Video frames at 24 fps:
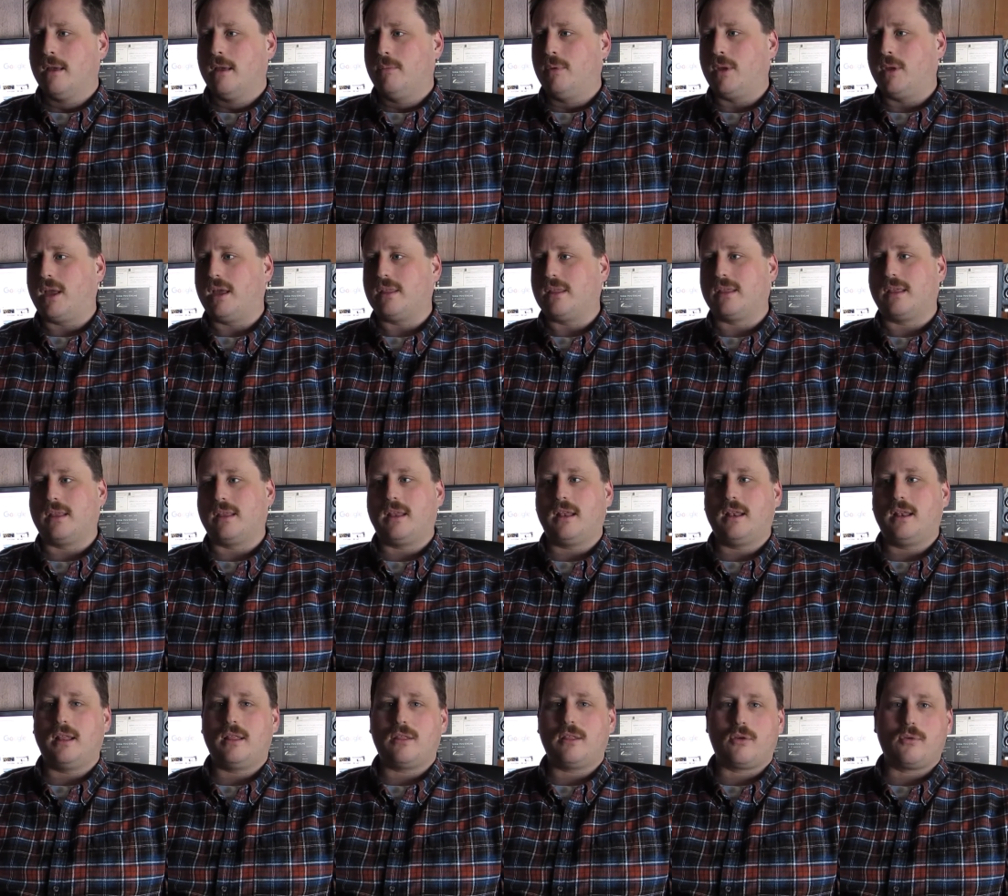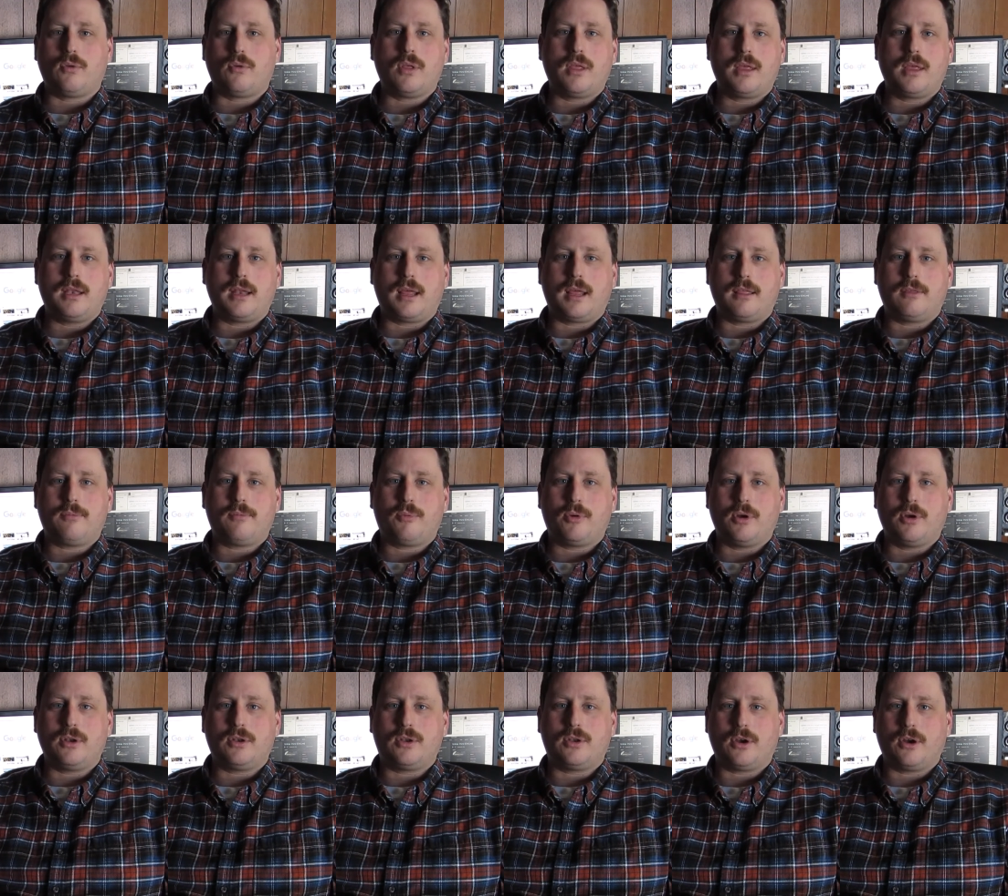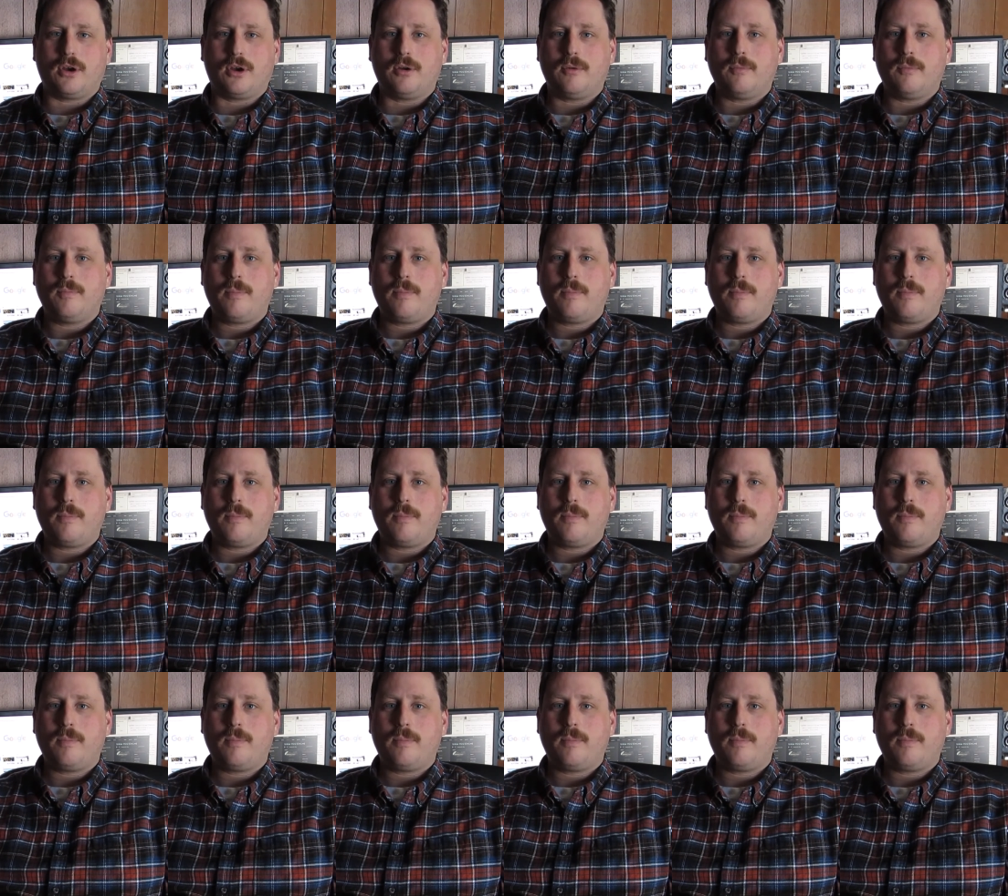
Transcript: because it is a really nice printer,